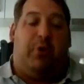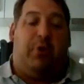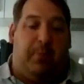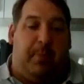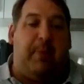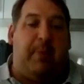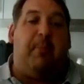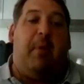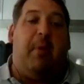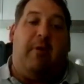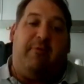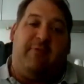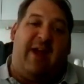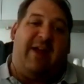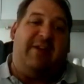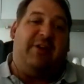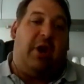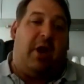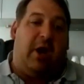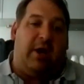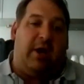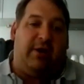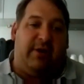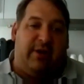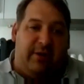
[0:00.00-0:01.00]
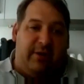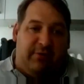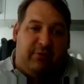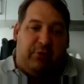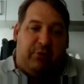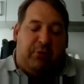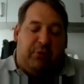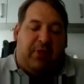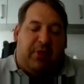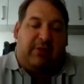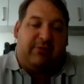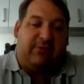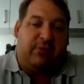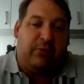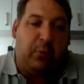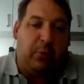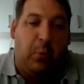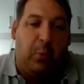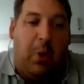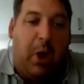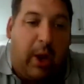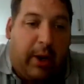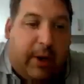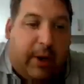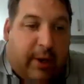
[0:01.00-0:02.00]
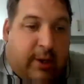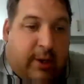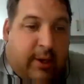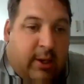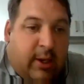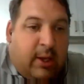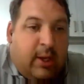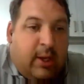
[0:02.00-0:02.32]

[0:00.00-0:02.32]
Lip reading: would have been my Round Island in 2001.